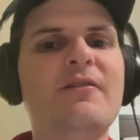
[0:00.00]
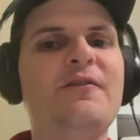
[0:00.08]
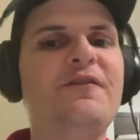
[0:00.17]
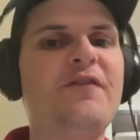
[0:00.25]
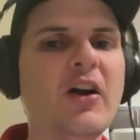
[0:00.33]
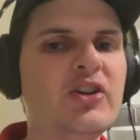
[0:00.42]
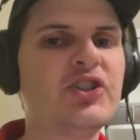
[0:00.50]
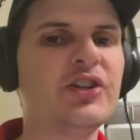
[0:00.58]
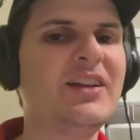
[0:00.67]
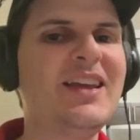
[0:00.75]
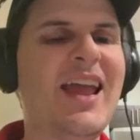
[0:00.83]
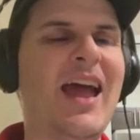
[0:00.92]

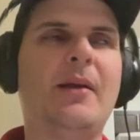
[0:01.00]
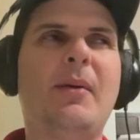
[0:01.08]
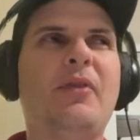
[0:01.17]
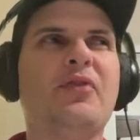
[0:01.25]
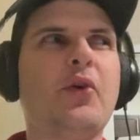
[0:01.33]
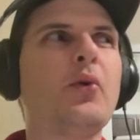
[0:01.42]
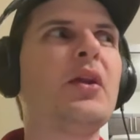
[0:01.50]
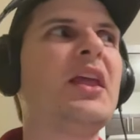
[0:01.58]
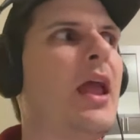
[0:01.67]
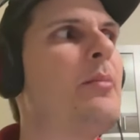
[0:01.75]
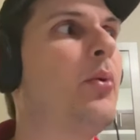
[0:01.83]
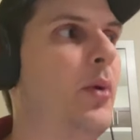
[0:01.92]
functionally at about
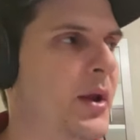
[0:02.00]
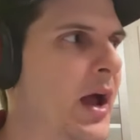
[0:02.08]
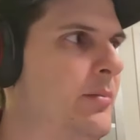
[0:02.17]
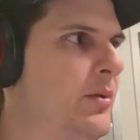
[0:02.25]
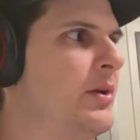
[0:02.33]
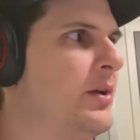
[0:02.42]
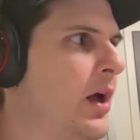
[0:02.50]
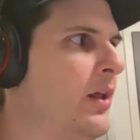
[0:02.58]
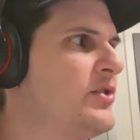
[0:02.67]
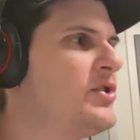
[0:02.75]
thirty-eight point nine million dollars.